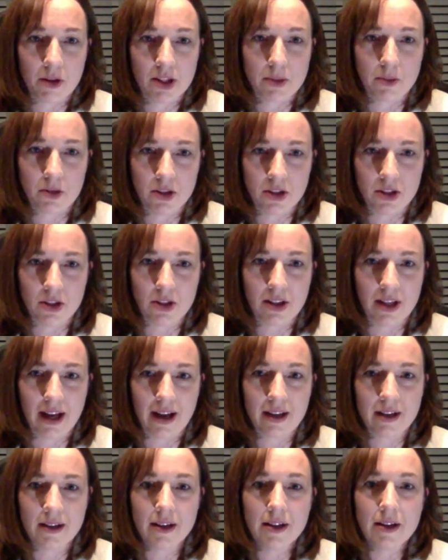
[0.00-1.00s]
possible to do
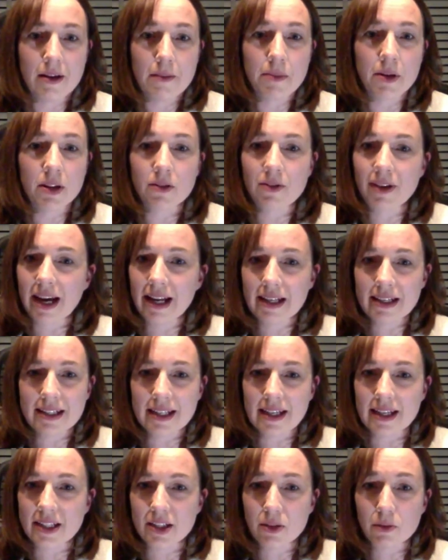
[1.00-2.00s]
that. But the
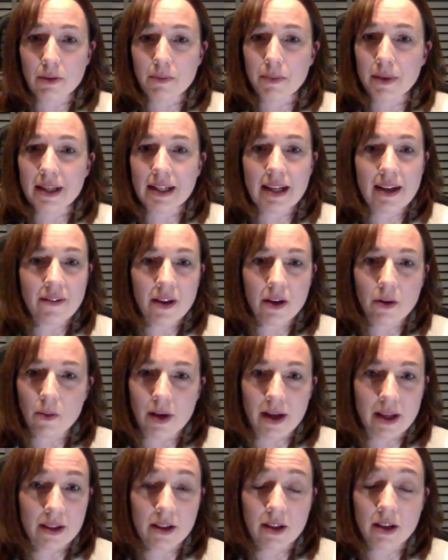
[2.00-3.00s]
reality is we've been living
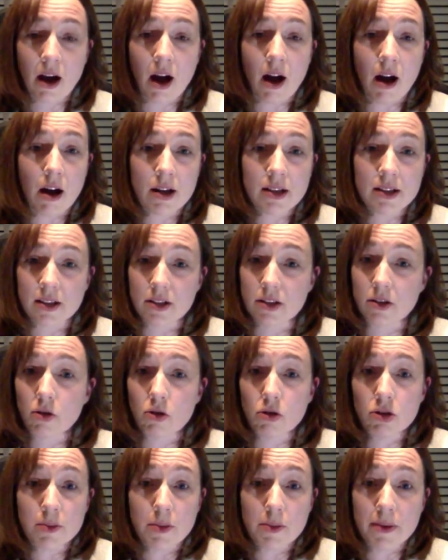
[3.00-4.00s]
with cars and
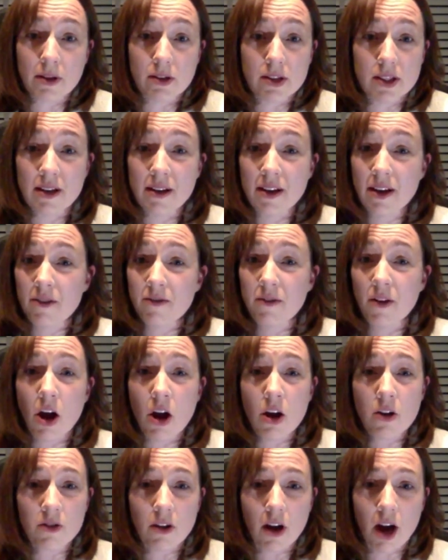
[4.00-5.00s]
automobiles for
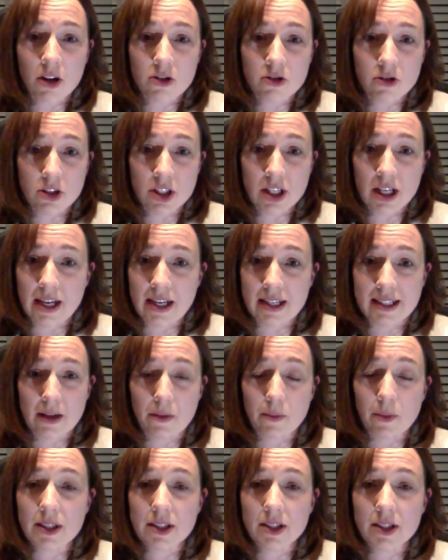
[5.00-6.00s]
over 100 years,
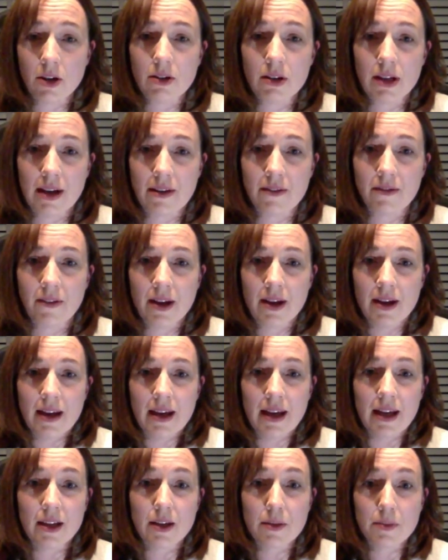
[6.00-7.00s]
and we don't live
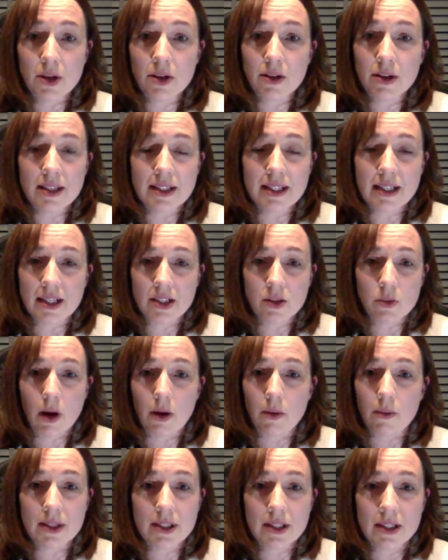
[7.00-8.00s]
in communities
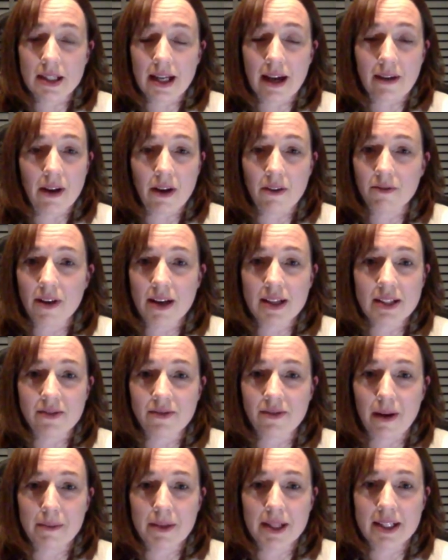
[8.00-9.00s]
where we just have our friends
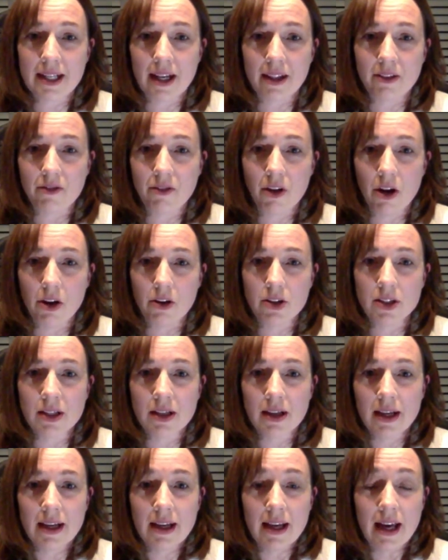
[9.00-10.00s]
and family down the road.
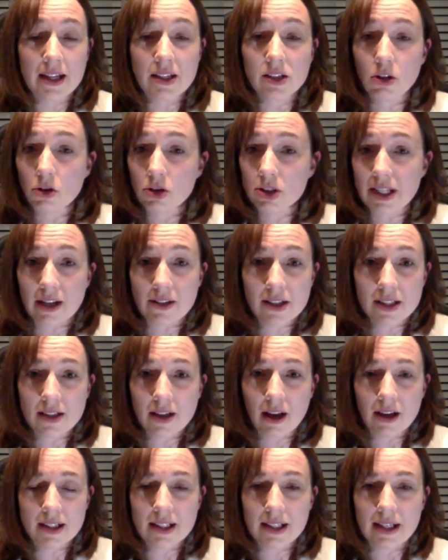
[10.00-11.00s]
As lockdowns
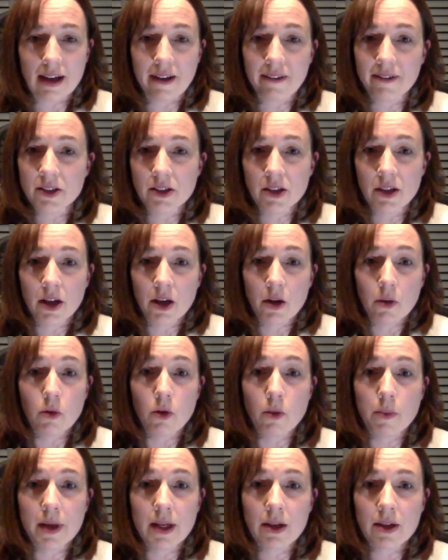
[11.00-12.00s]
start to lift,
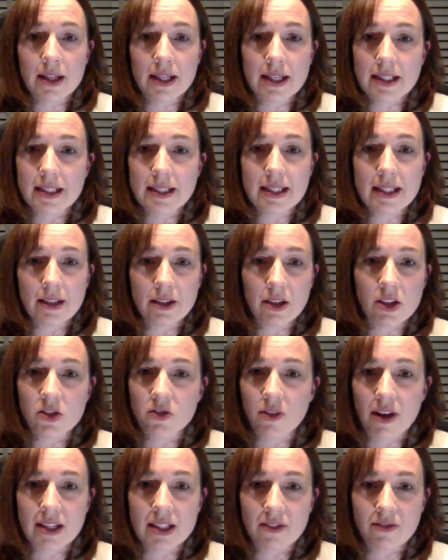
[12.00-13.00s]
we'll be looking to see those
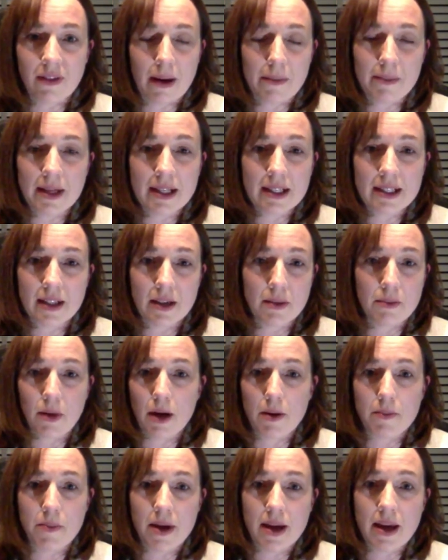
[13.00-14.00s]
friends and families that
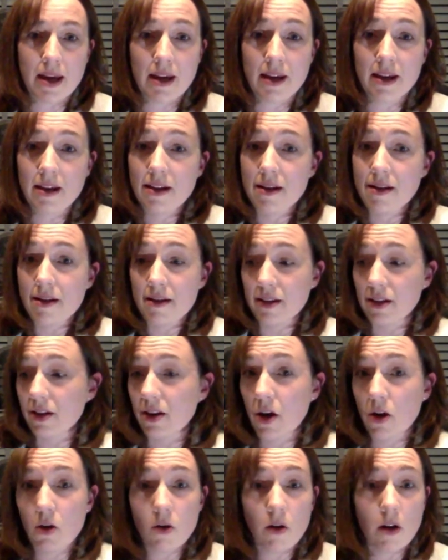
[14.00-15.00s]
might be, you
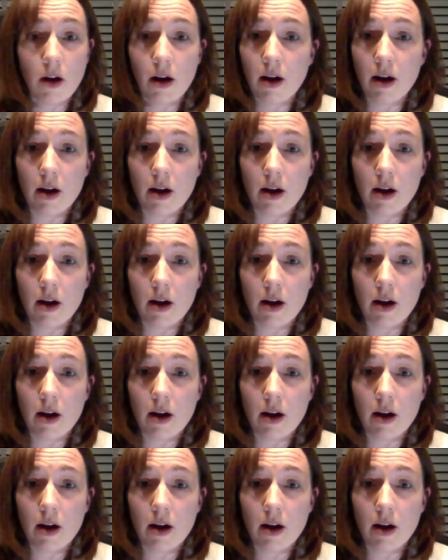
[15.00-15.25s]
know,